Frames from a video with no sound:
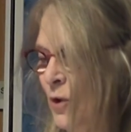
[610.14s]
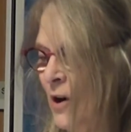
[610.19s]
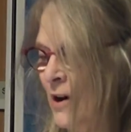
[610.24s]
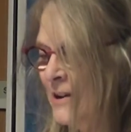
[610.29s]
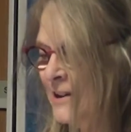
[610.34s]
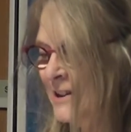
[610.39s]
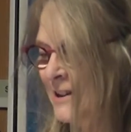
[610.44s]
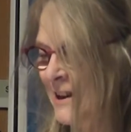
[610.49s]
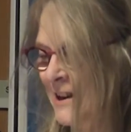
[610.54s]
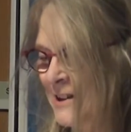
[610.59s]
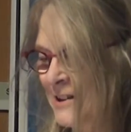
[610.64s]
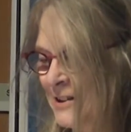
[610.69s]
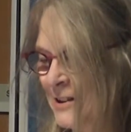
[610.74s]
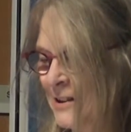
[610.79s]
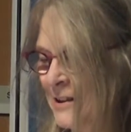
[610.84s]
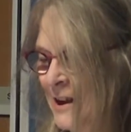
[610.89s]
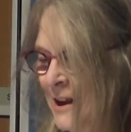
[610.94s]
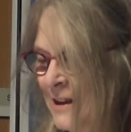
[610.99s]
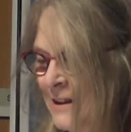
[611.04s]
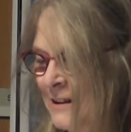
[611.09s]
crossed us,
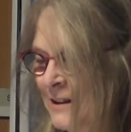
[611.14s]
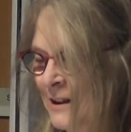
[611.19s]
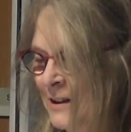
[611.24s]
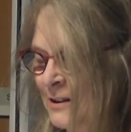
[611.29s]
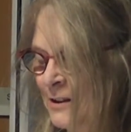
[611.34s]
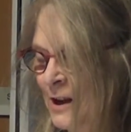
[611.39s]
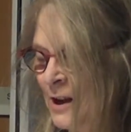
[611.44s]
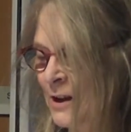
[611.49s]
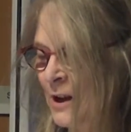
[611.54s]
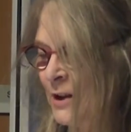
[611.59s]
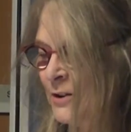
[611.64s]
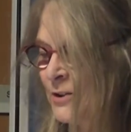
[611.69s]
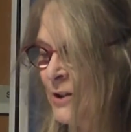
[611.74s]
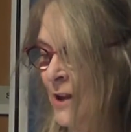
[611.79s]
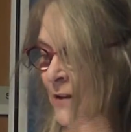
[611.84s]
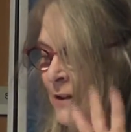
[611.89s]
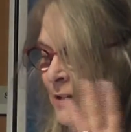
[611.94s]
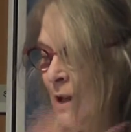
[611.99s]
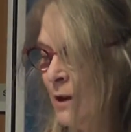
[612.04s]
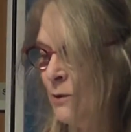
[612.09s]
and there's
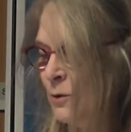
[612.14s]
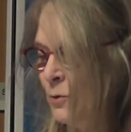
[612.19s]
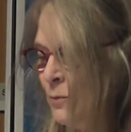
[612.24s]
nothing I